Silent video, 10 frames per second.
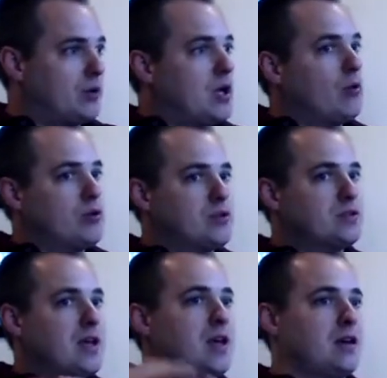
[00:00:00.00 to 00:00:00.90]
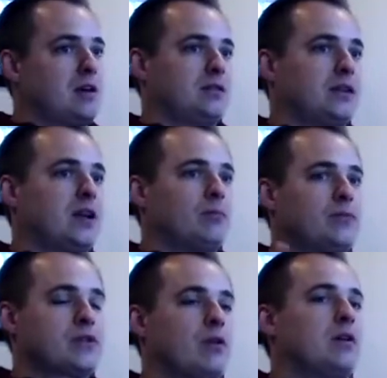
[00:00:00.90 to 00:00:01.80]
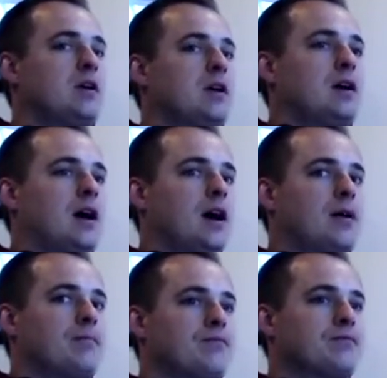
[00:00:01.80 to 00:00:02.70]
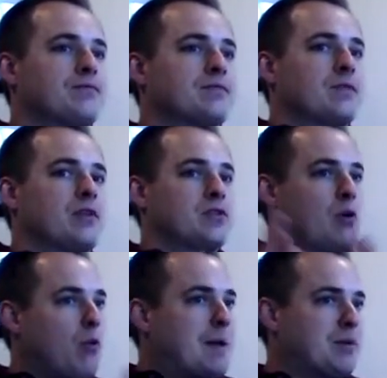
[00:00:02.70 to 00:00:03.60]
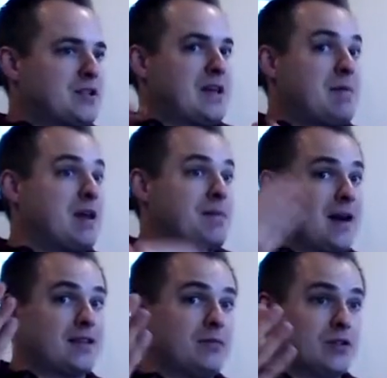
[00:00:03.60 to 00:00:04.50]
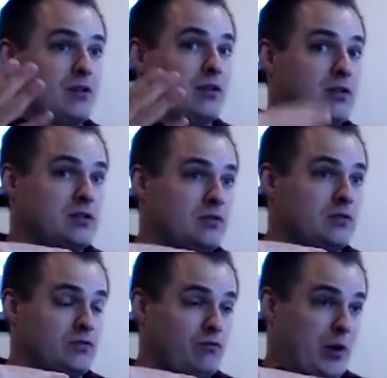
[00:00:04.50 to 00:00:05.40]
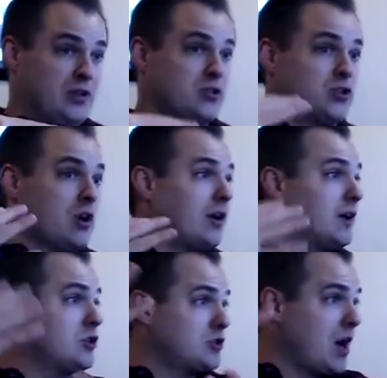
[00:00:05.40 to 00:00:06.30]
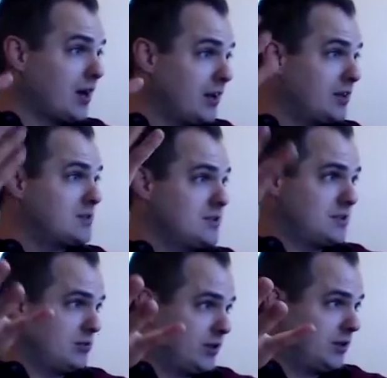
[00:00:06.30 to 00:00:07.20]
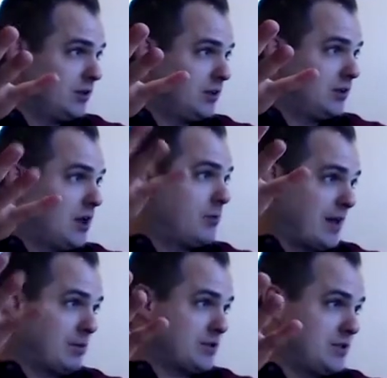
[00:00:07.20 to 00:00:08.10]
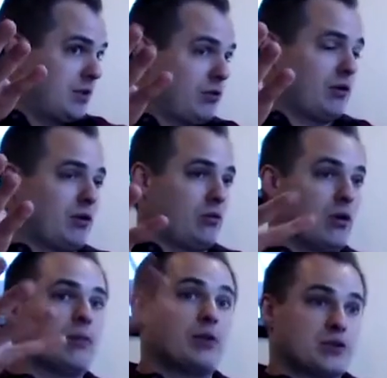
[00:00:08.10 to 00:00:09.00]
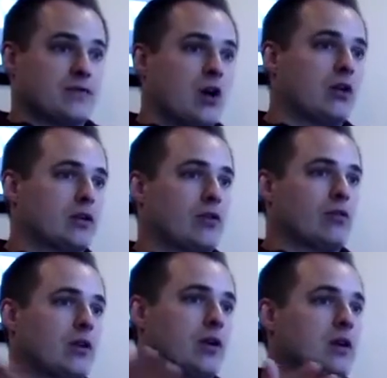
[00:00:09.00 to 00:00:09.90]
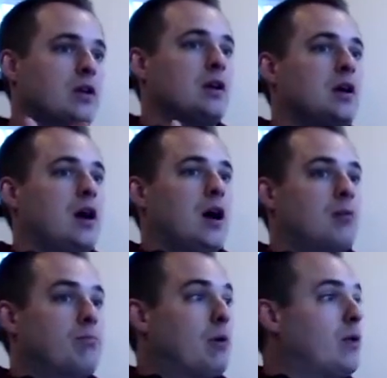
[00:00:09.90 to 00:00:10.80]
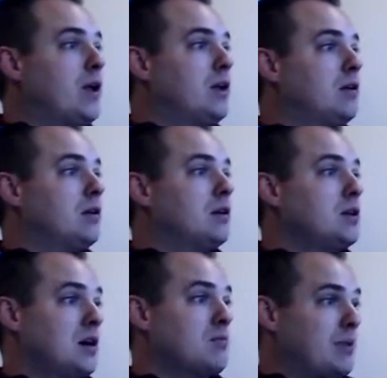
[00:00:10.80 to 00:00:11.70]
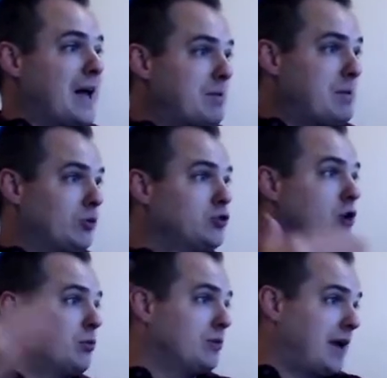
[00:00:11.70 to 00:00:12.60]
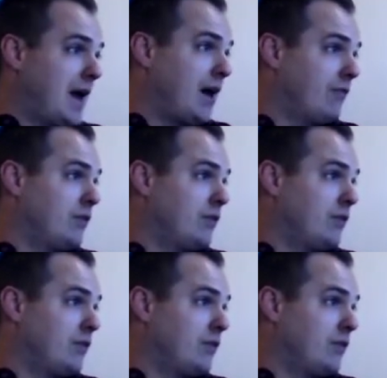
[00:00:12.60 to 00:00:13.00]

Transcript: Would you say a little so a white person, that may impact them to where it's jarring and shocking to see someone, a black person or a person of color in authority. But when young black people don't have